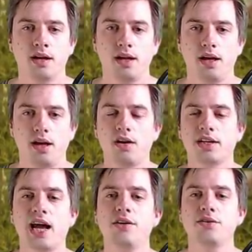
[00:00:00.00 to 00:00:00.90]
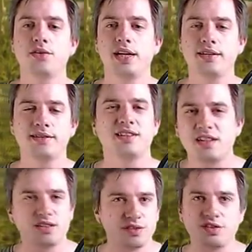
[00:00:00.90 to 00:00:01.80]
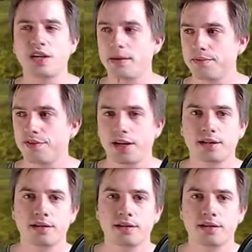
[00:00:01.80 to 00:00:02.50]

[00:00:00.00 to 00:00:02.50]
Uh, on counter hit, it does the same thing.